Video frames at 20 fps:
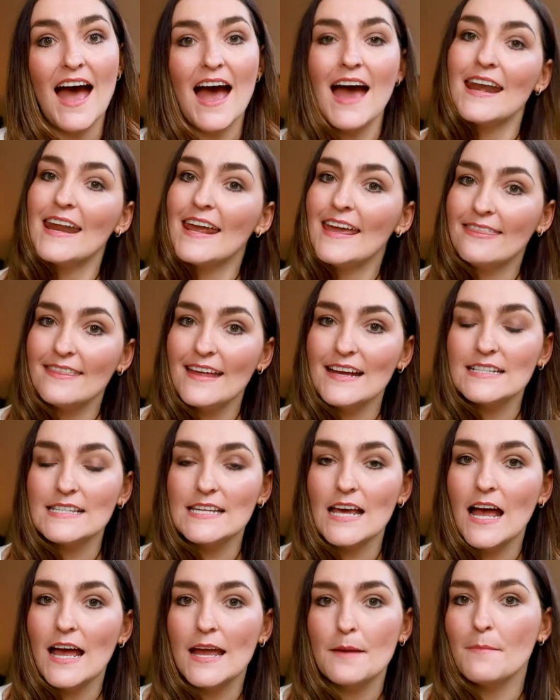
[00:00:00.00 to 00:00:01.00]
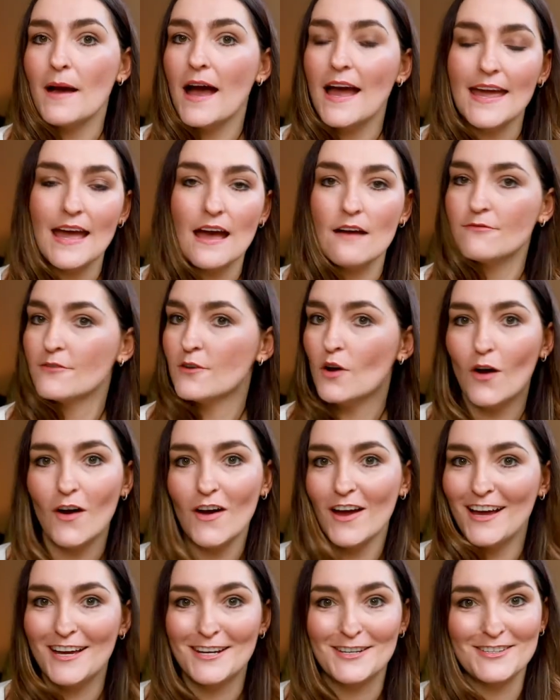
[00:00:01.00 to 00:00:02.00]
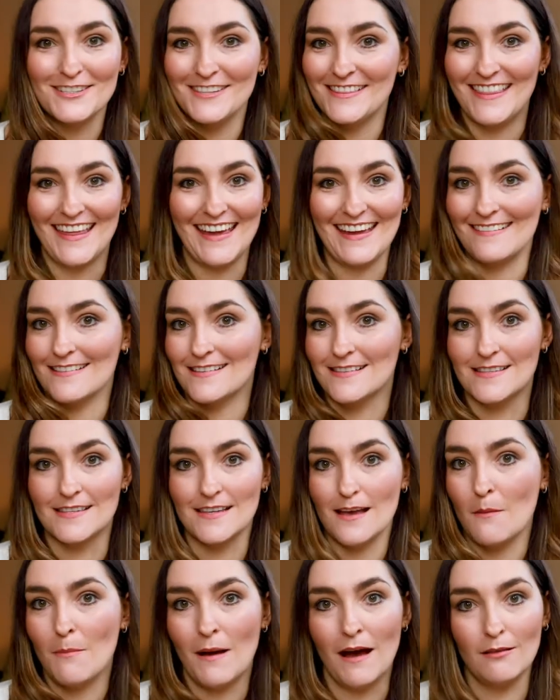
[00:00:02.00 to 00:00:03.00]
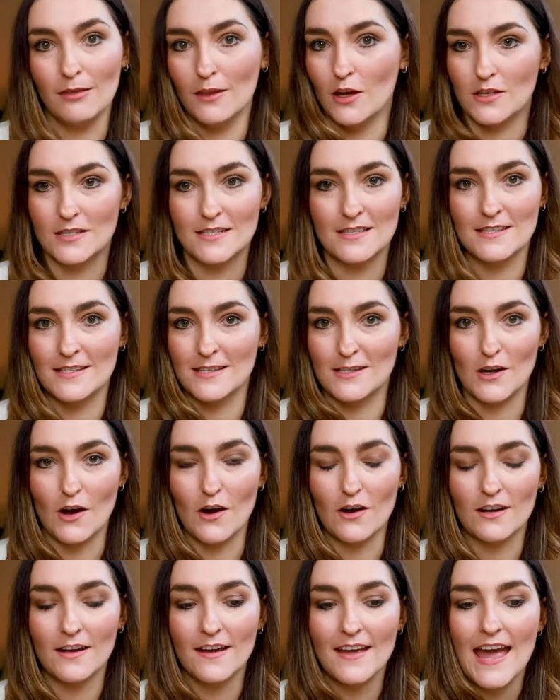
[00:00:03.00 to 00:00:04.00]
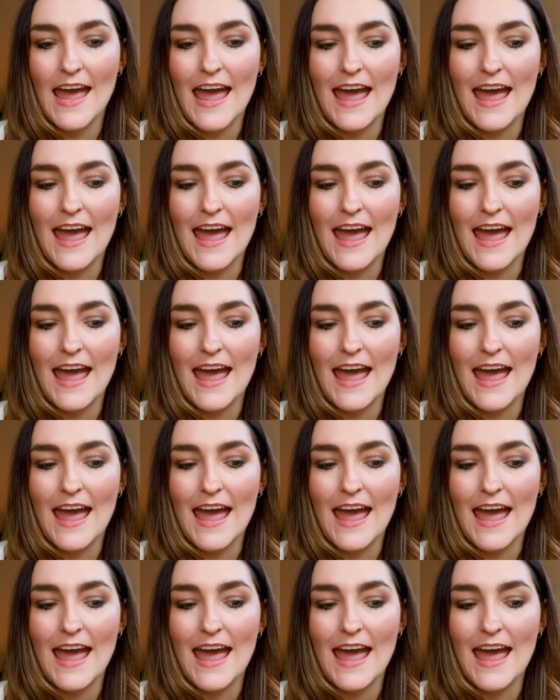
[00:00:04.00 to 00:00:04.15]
And in that time, I have not heard good things about lost stock.